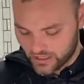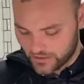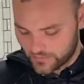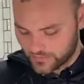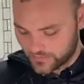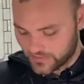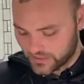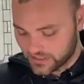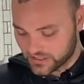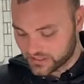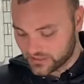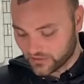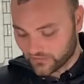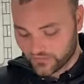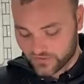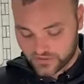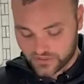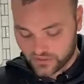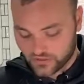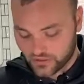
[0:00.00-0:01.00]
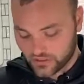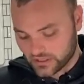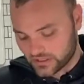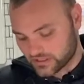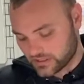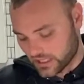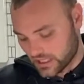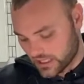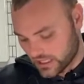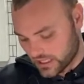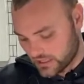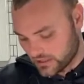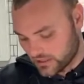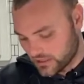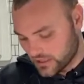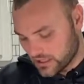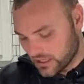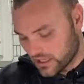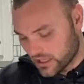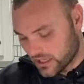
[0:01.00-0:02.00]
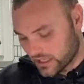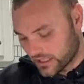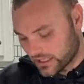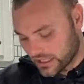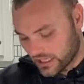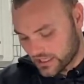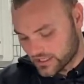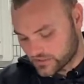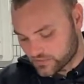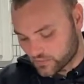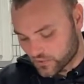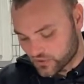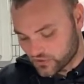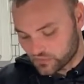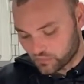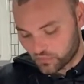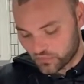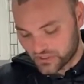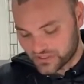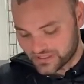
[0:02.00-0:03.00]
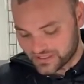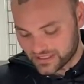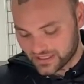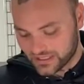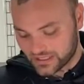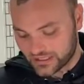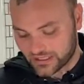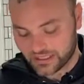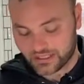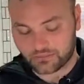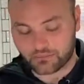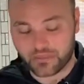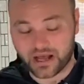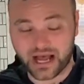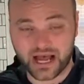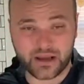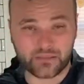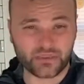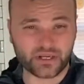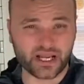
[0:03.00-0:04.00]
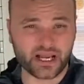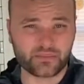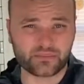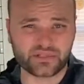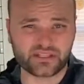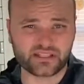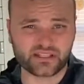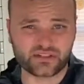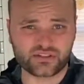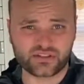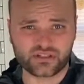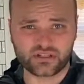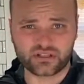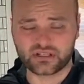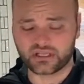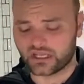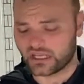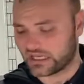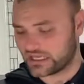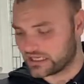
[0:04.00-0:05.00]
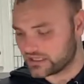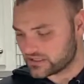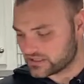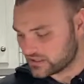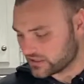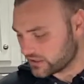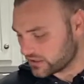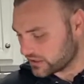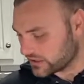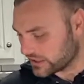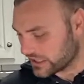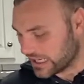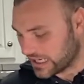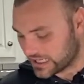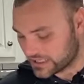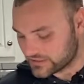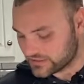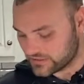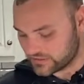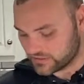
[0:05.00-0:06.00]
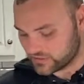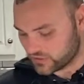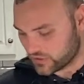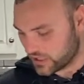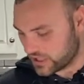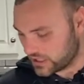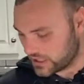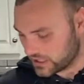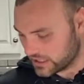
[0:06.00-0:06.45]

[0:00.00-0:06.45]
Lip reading: this stuff is good. It's a Cosmos Brisket Mop competition, and it's a concentrate.